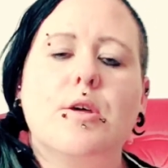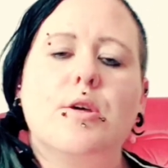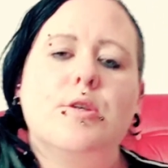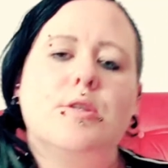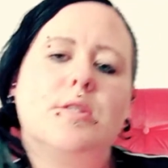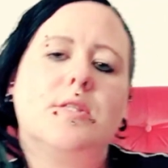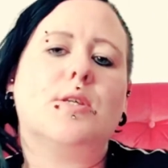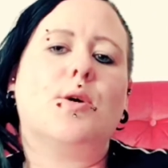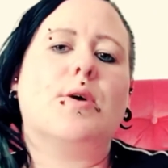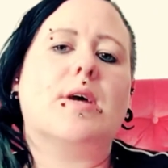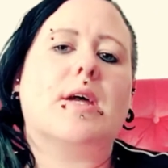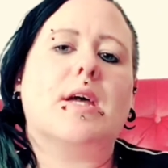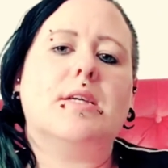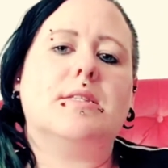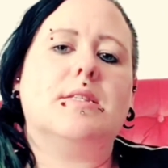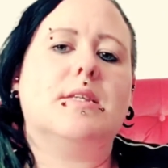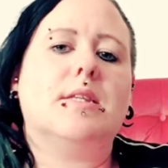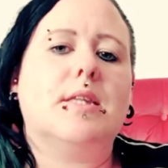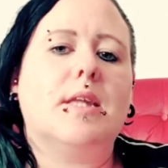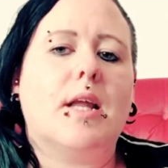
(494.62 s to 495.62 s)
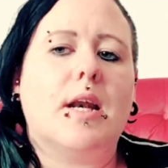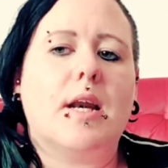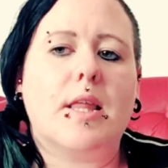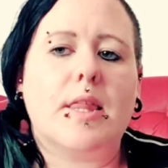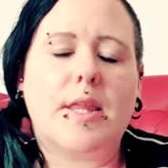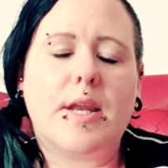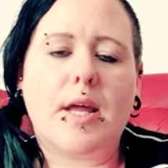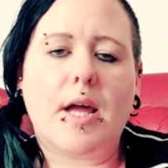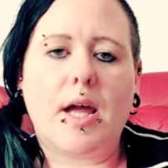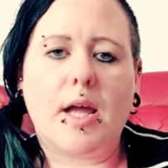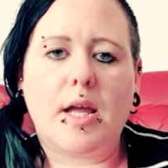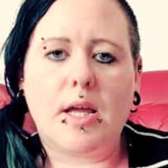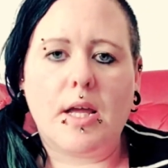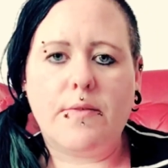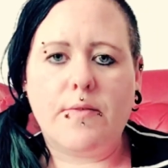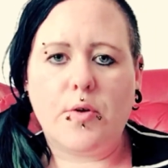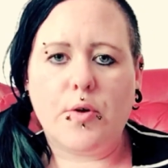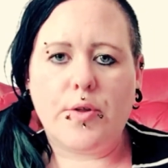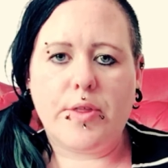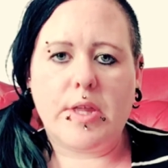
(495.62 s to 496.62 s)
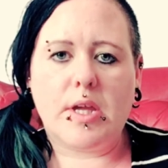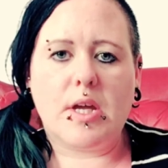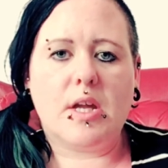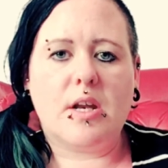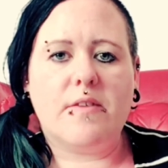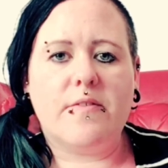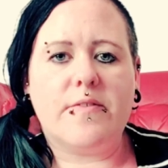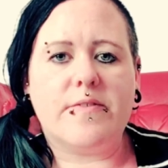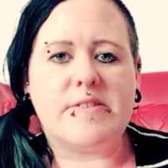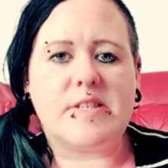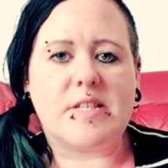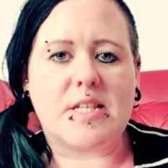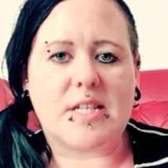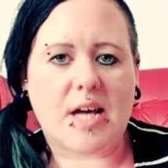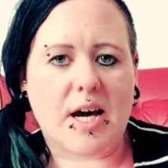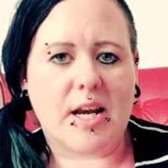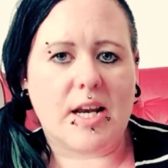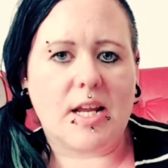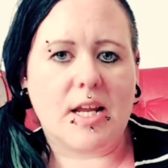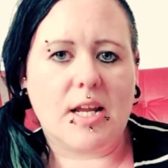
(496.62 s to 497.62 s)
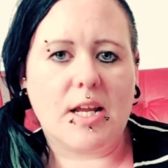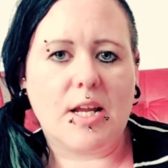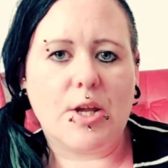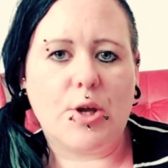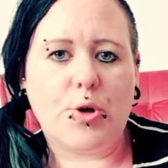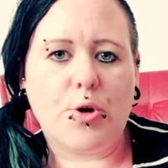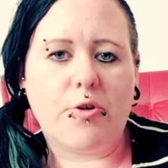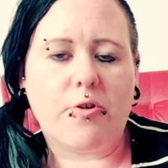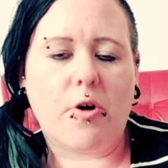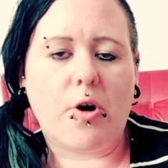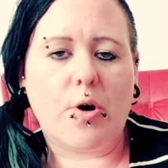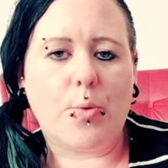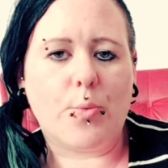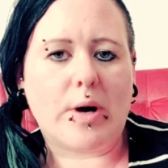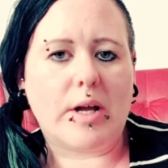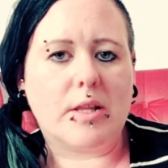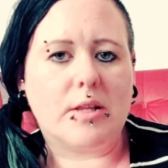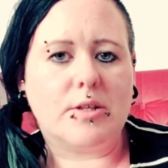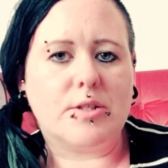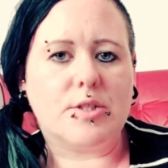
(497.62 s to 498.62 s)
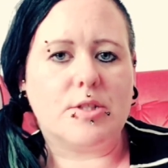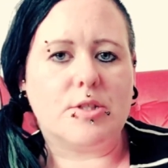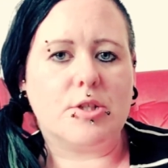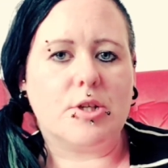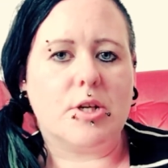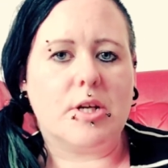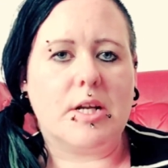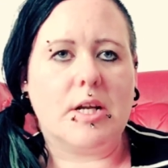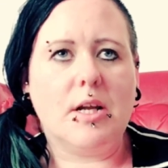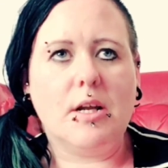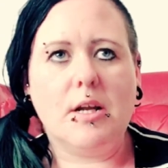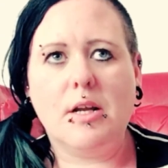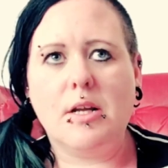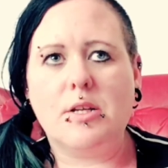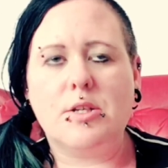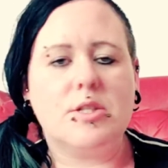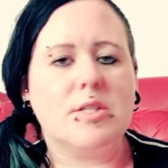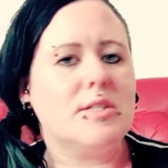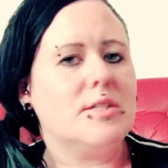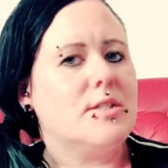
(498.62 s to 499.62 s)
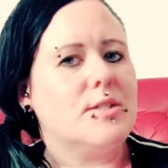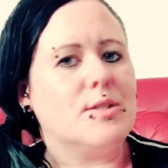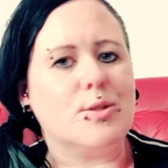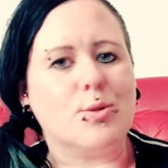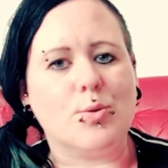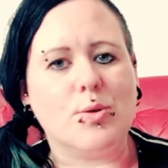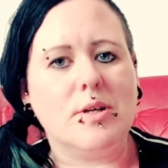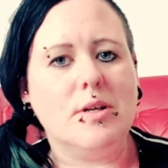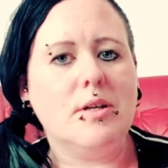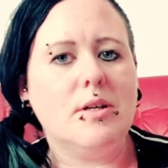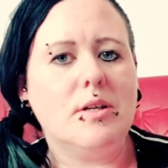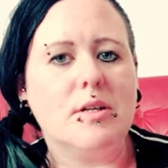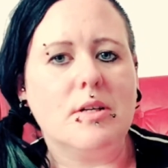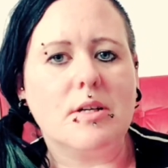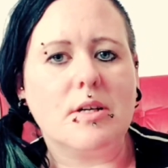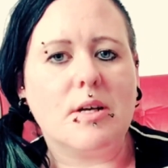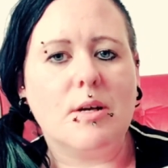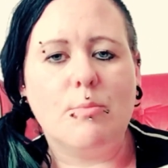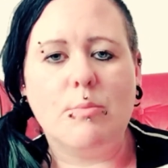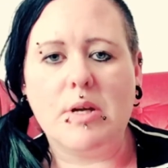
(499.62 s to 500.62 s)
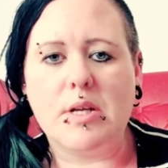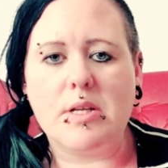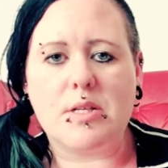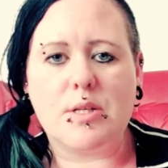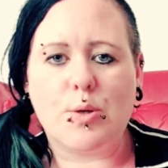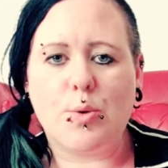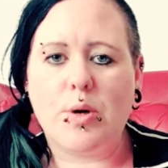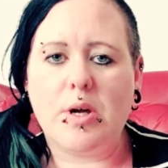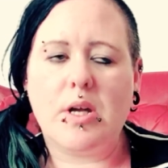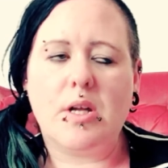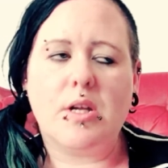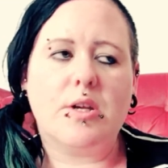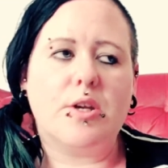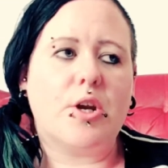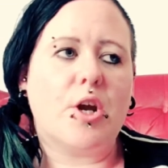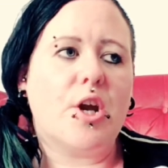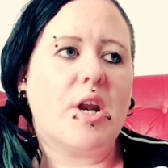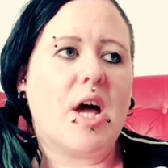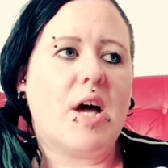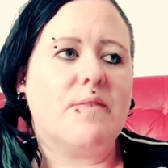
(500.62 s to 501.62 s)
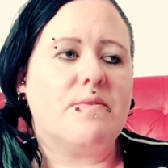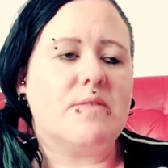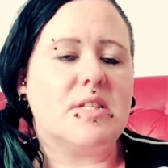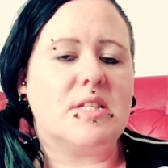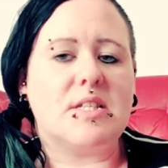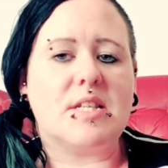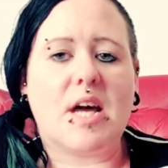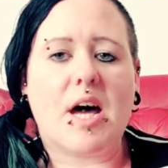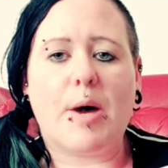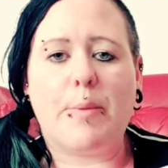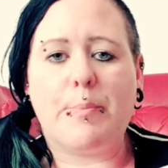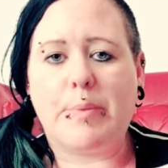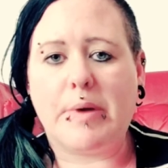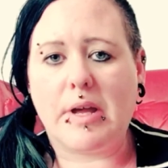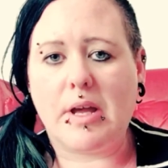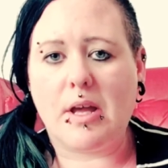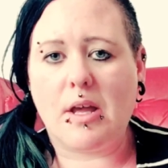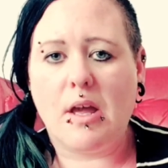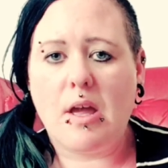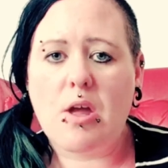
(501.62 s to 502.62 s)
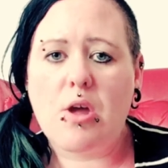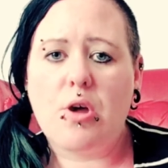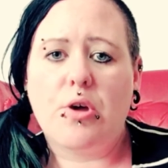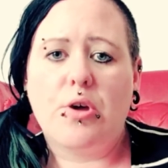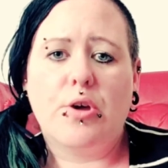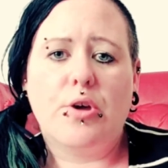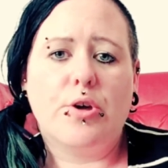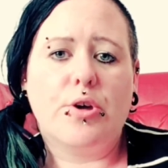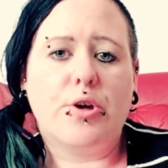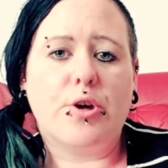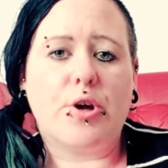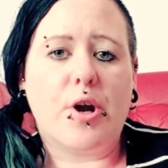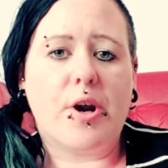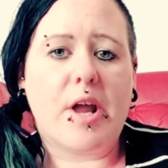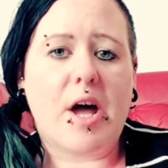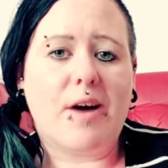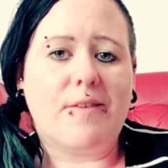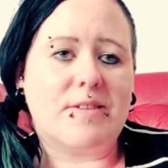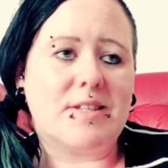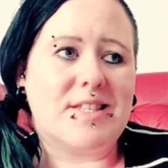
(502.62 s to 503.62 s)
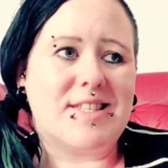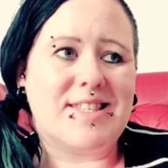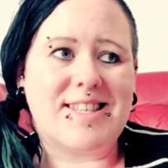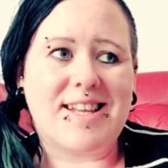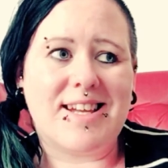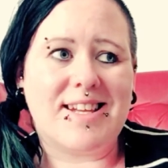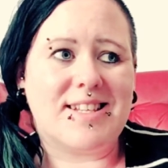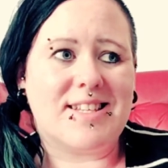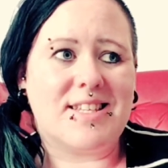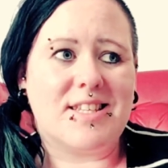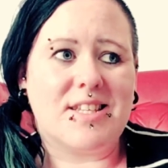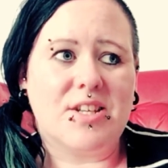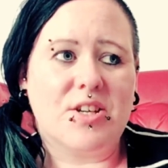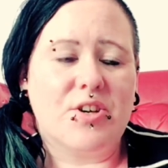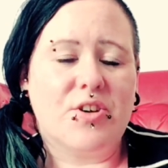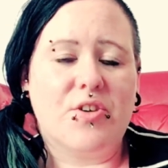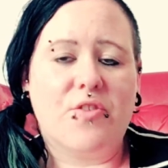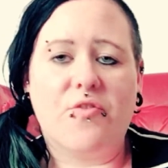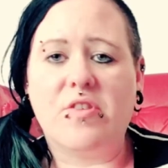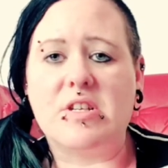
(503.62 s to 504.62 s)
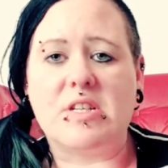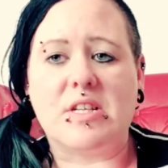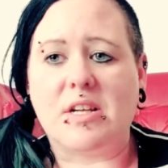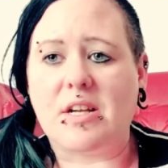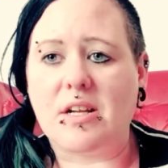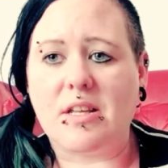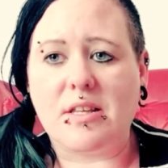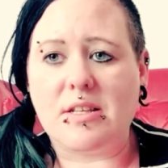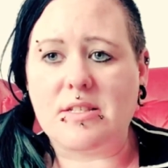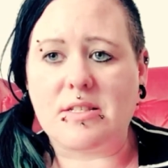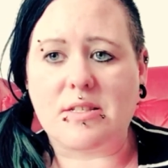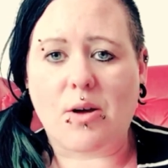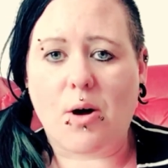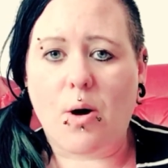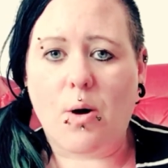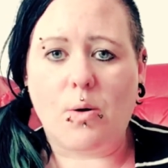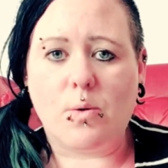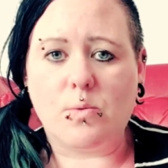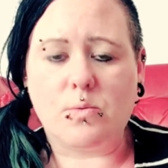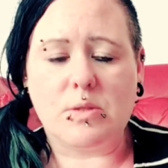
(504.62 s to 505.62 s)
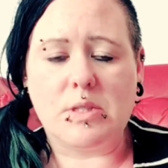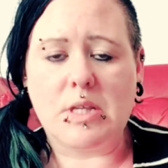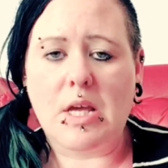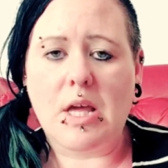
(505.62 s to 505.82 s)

So I guess at the end of the day, if you're thinking of starting your own weight loss journey, just do it, commit to it. You don't have to start big. You don't have to set ridiculous goals.